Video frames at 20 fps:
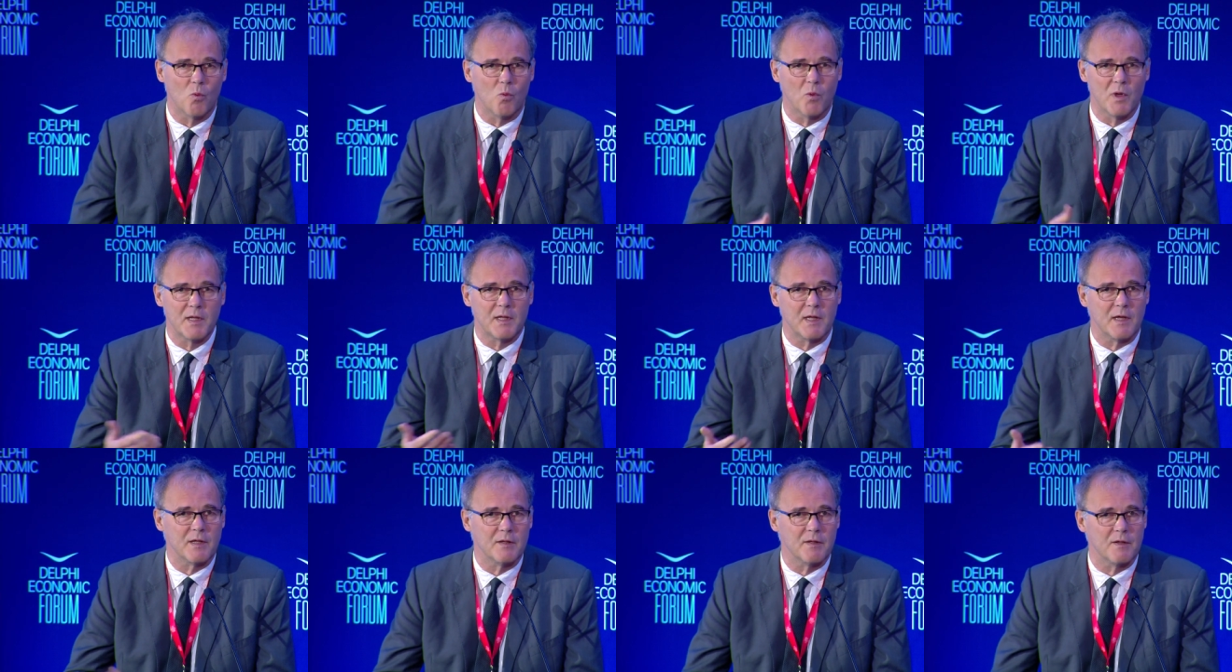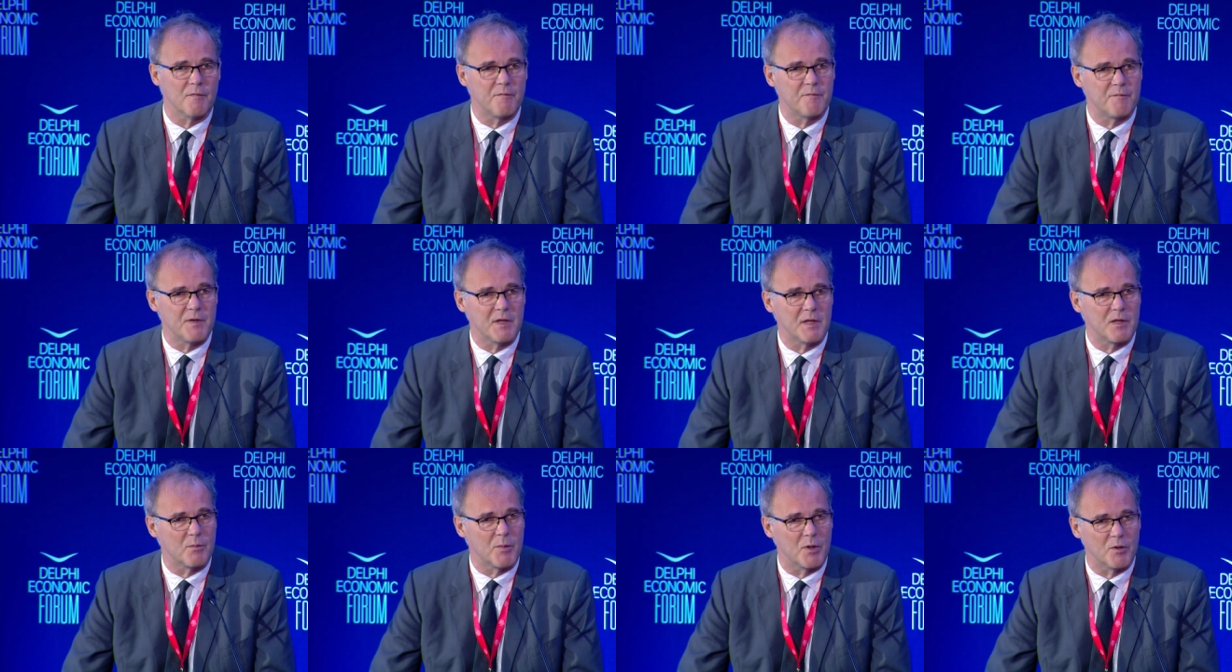We can
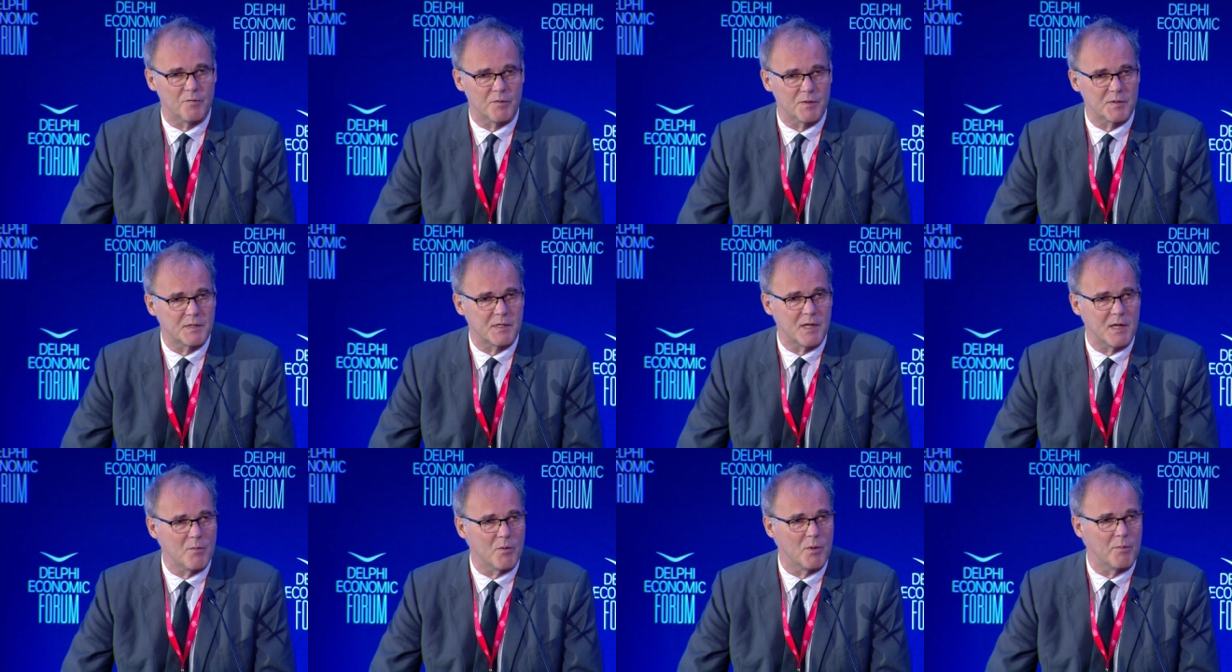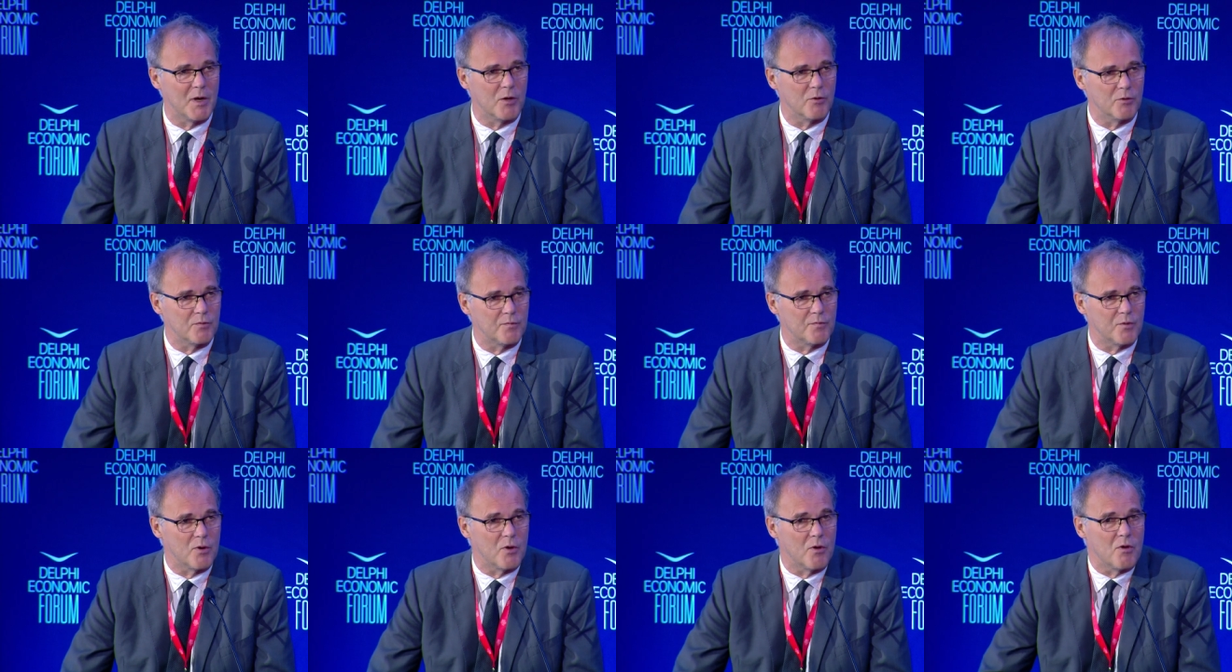think about the same
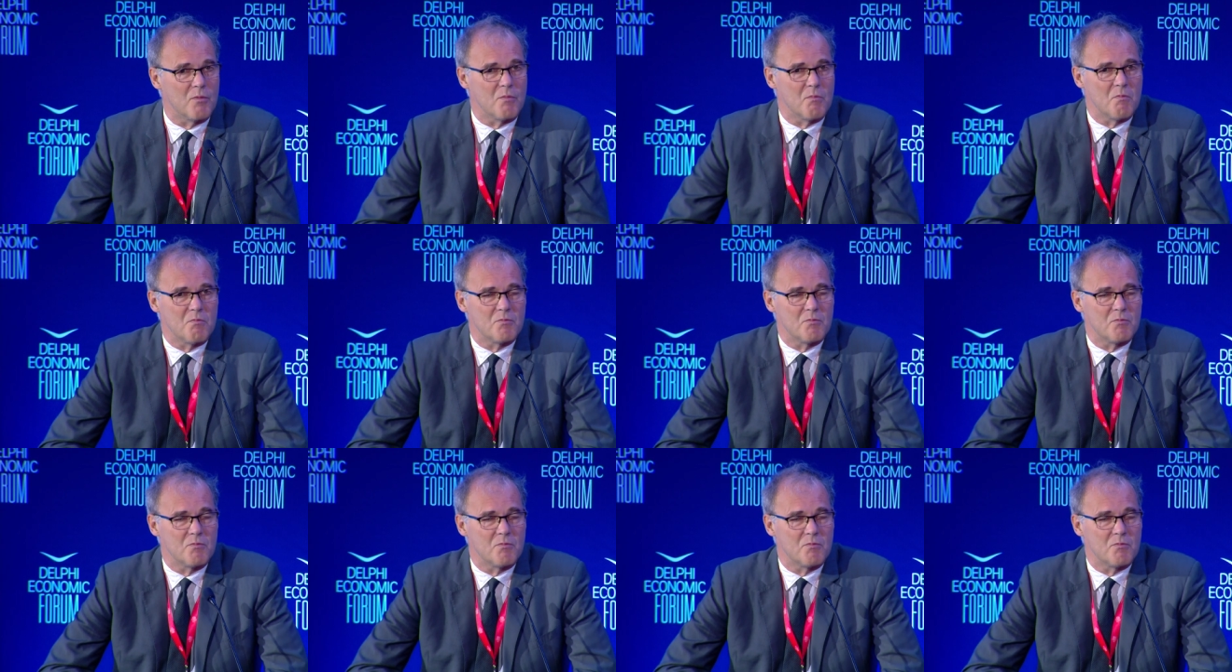about the